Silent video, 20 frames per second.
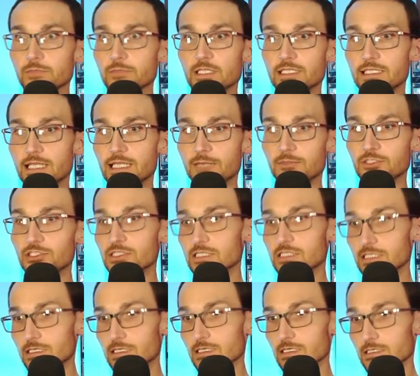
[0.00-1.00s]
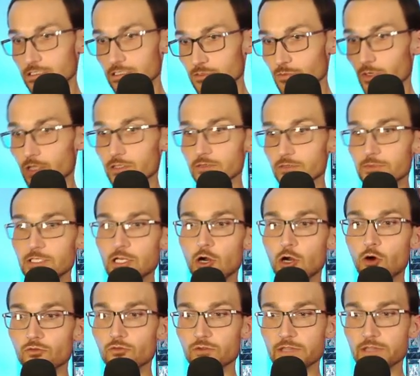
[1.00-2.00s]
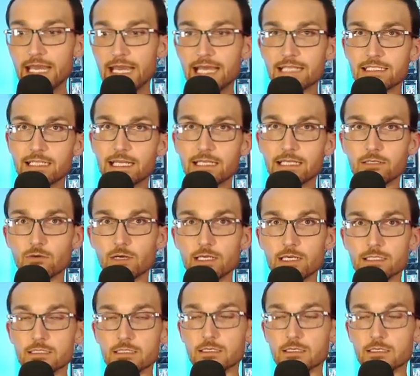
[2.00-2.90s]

By the time that you see this, it'll probably be over that anyways.